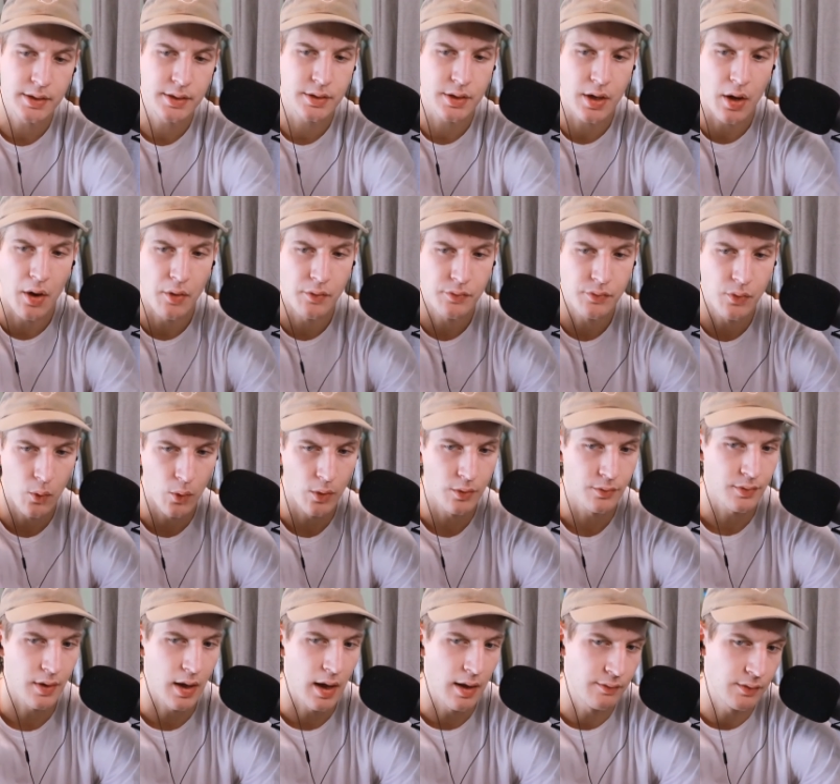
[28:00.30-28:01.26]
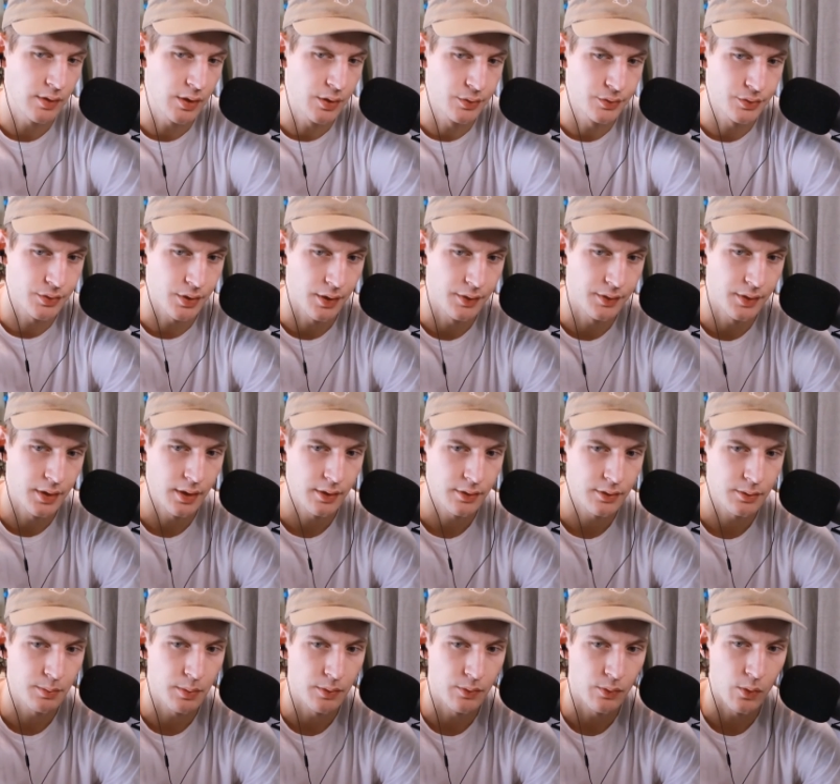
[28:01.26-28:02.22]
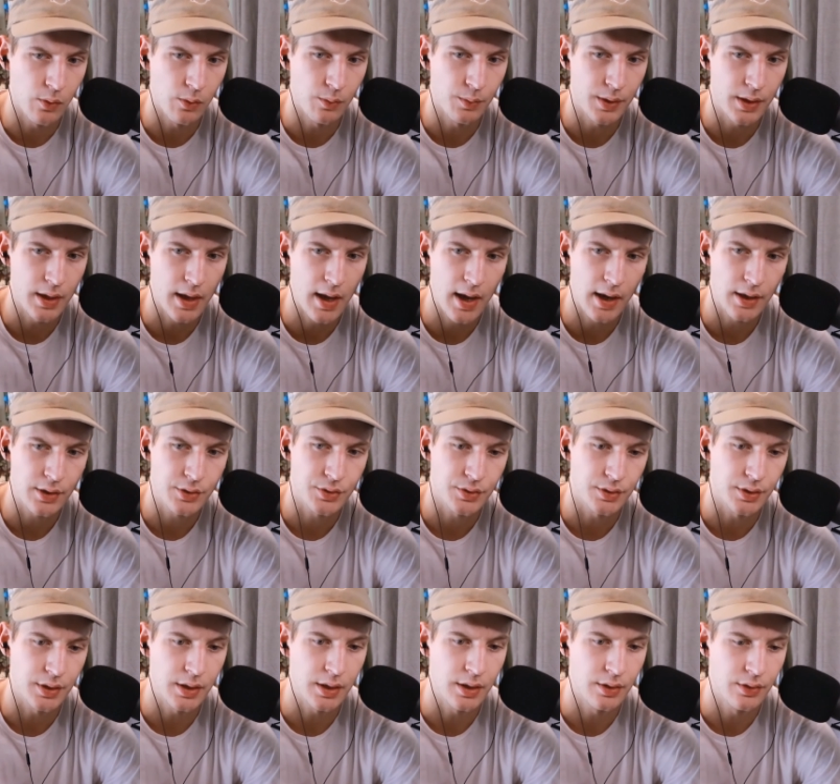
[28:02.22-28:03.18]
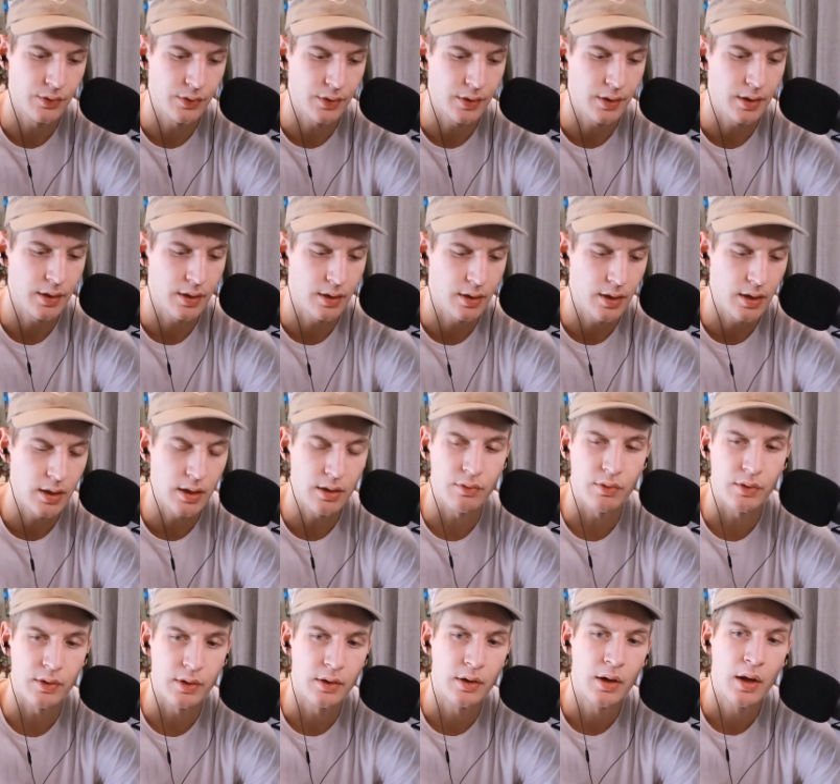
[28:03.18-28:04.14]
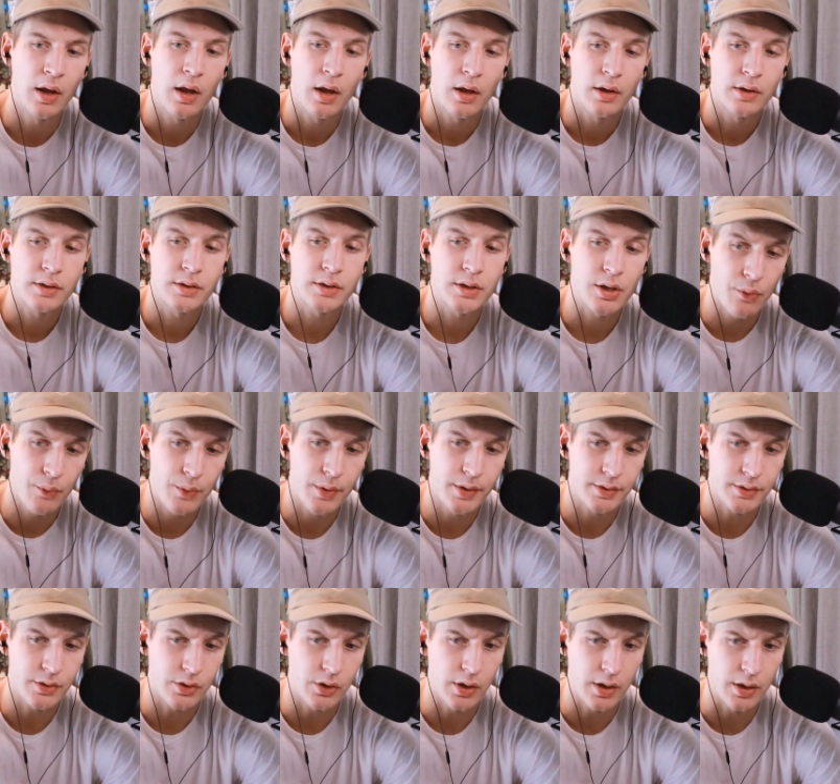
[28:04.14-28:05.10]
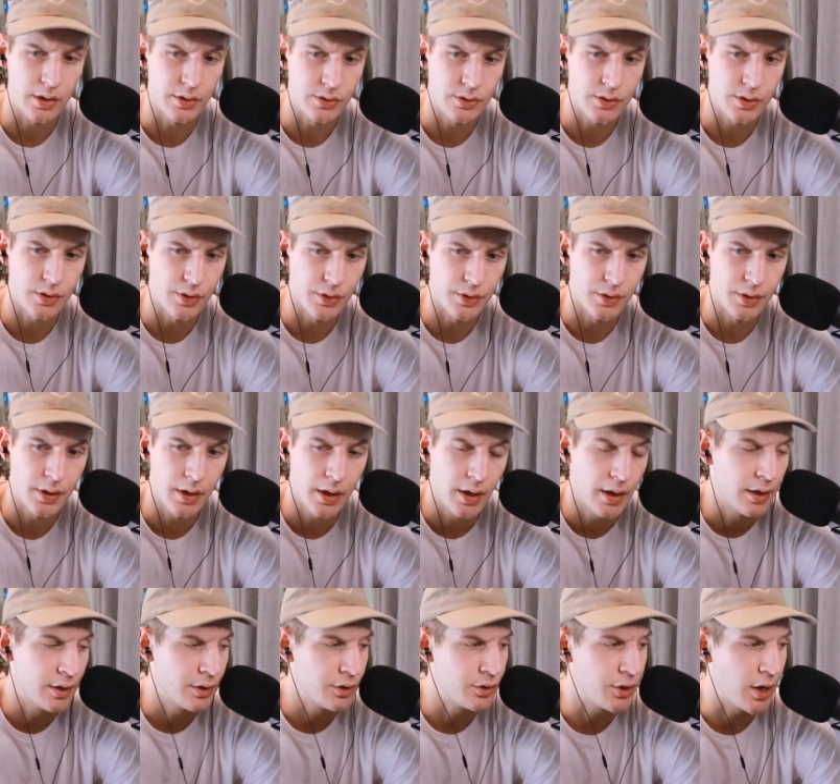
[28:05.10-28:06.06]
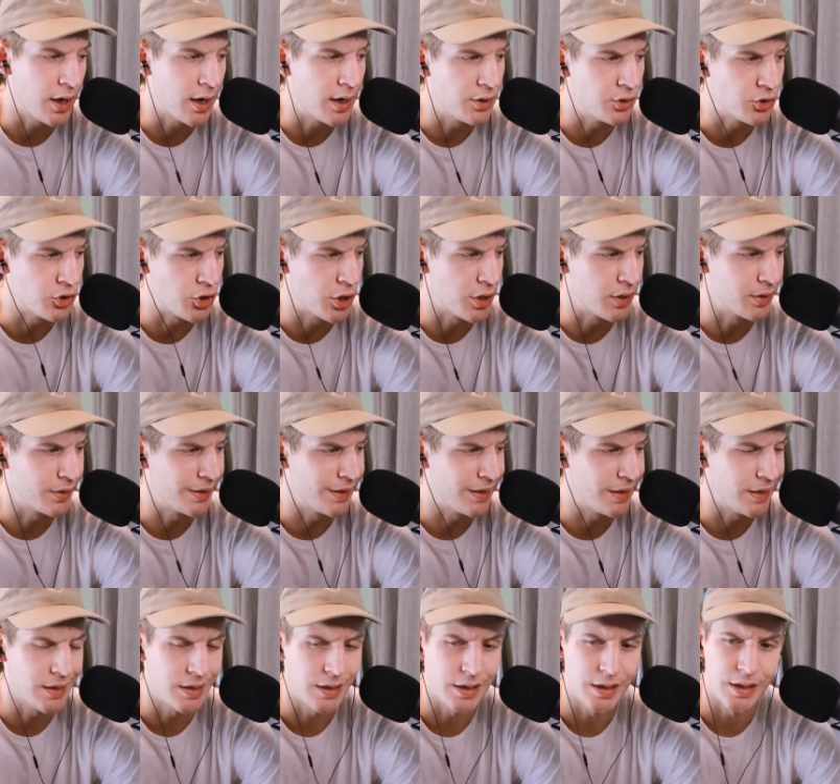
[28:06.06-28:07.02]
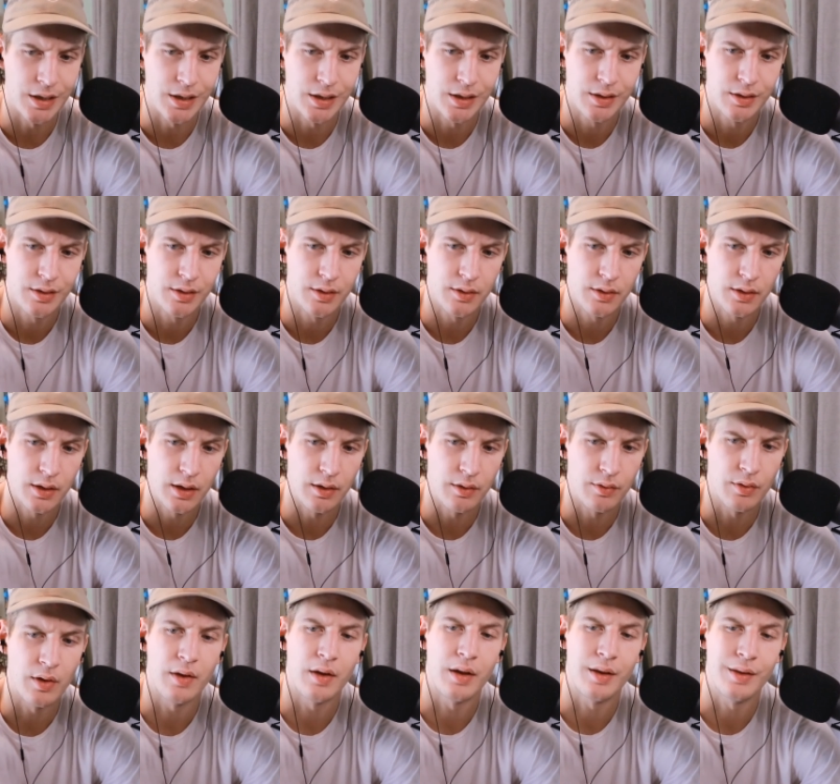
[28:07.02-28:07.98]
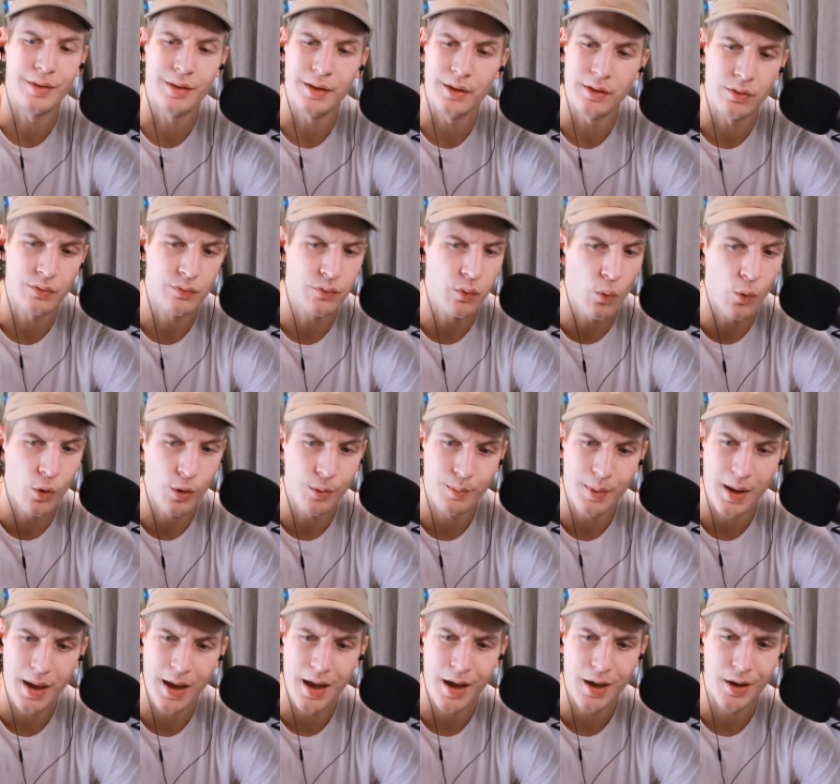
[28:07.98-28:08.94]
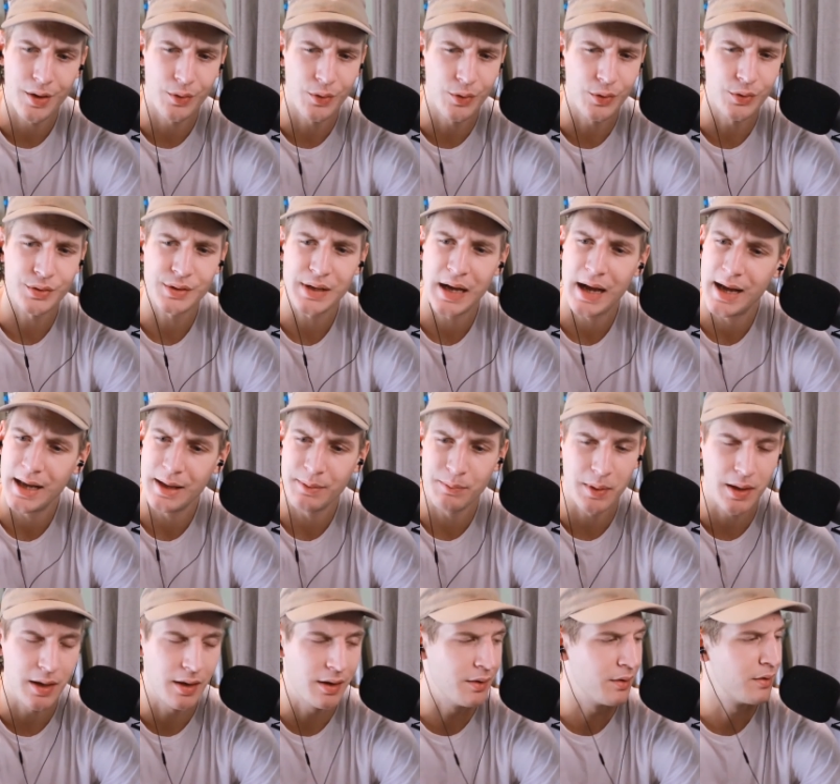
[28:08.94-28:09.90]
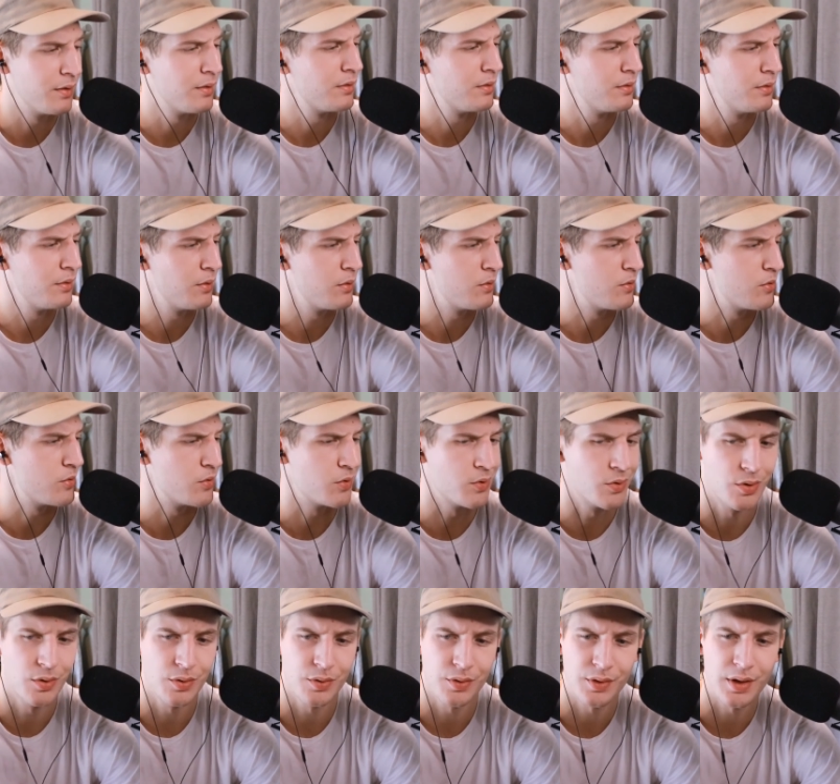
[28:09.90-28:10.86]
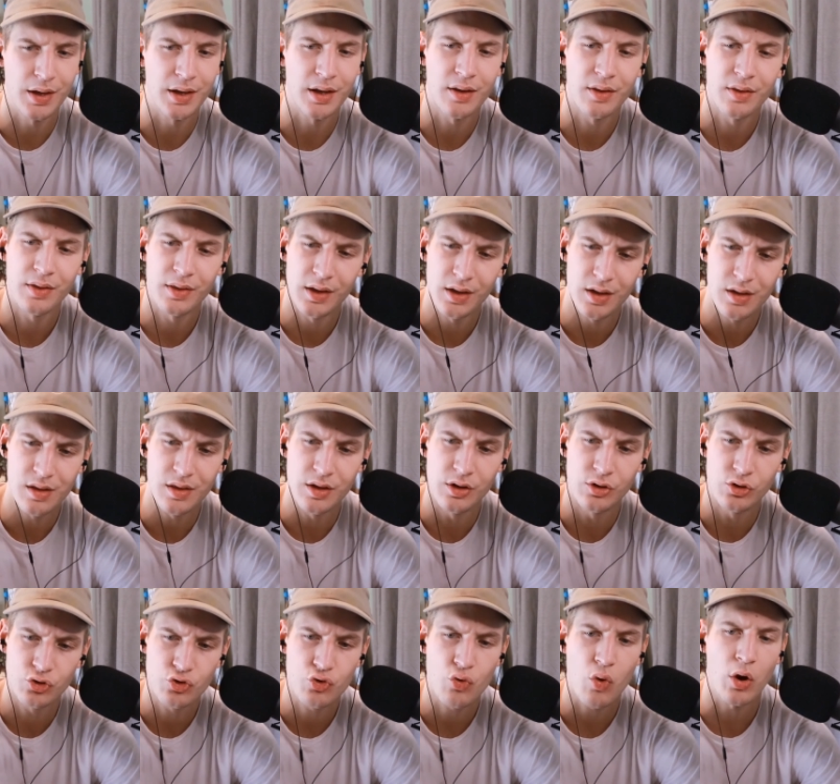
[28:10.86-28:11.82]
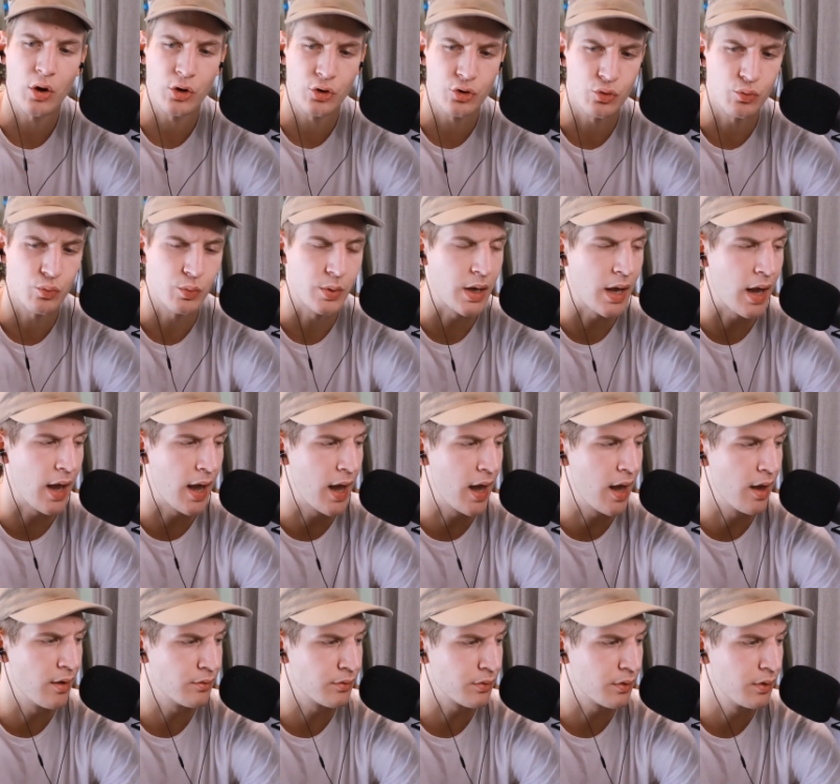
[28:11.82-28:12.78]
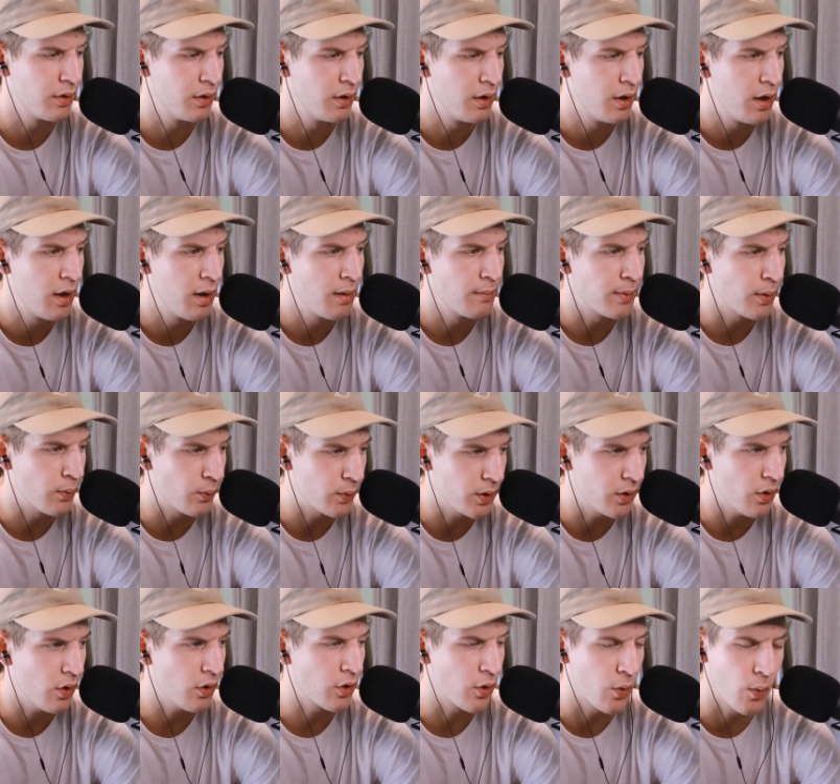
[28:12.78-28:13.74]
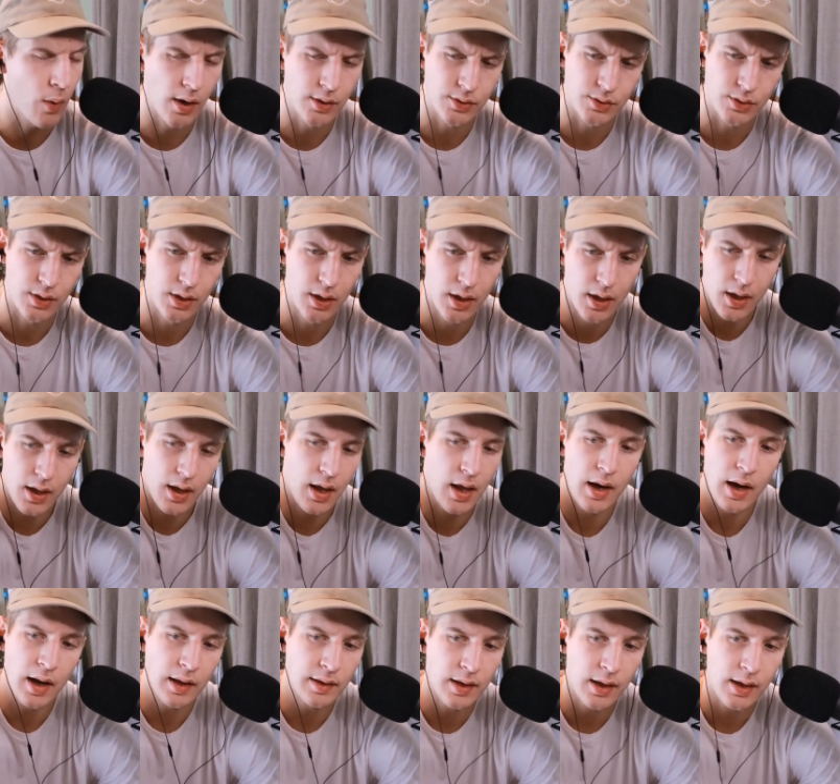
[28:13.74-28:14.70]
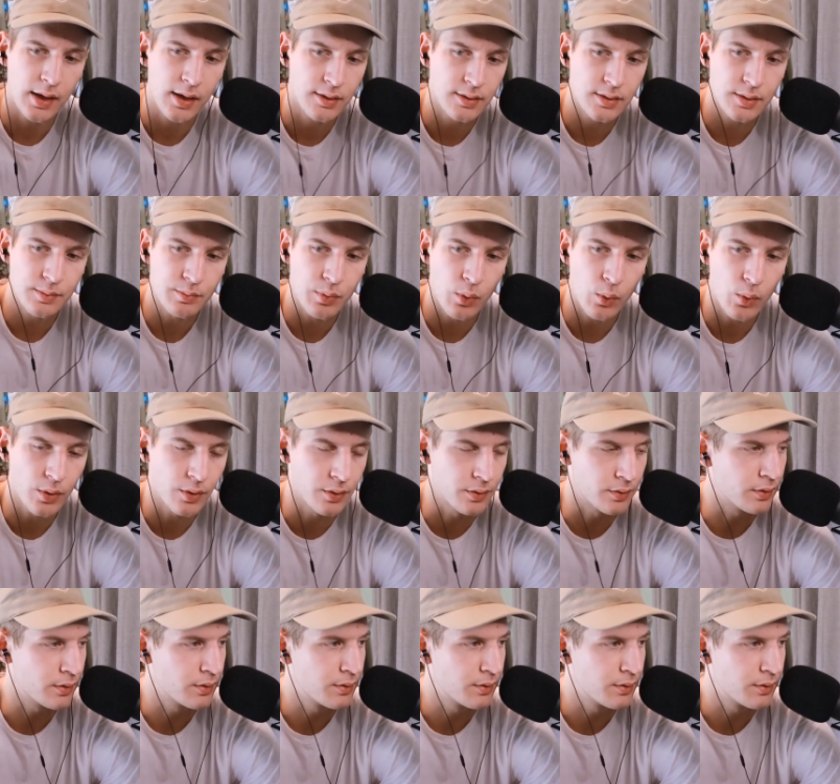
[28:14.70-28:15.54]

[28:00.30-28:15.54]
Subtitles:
go 4 or 5 years on this before we actually can even seriously consider changing the at least format or timing or like the structure we have. But we are questioning it, and I think it's important.